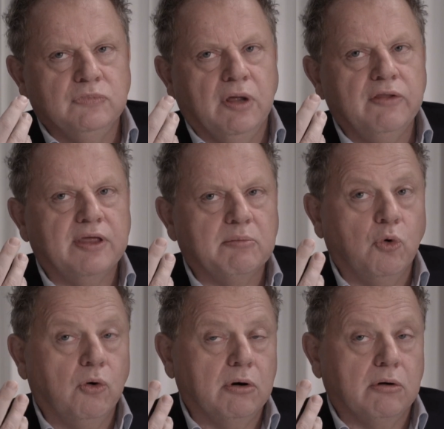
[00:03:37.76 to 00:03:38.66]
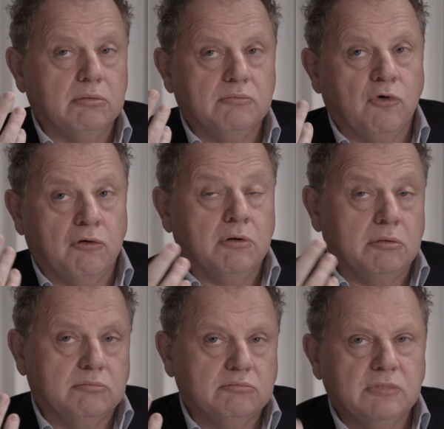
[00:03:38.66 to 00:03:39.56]
nothing more
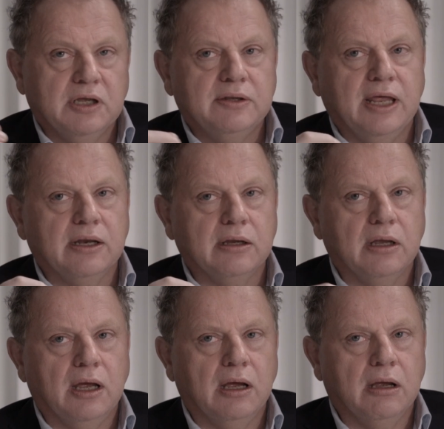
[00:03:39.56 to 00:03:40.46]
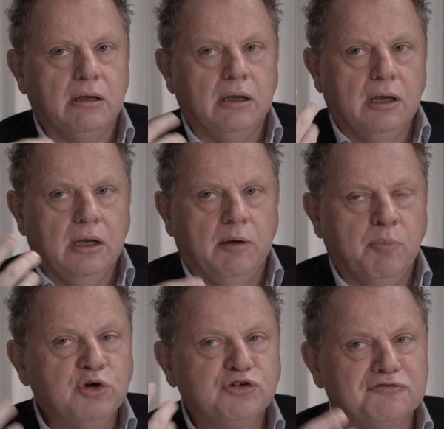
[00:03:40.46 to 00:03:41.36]
or than a
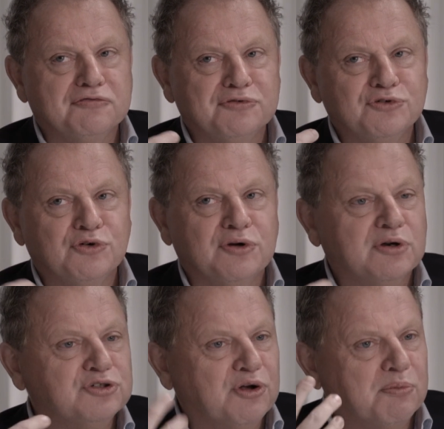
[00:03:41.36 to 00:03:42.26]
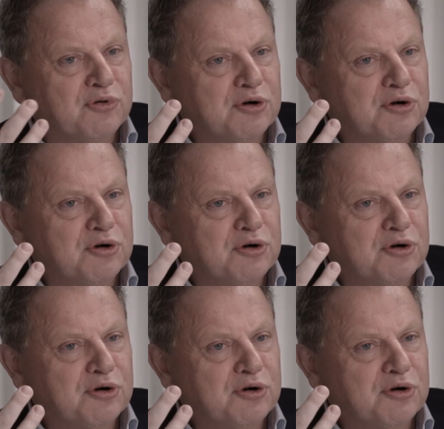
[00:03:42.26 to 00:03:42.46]
bunch of neurological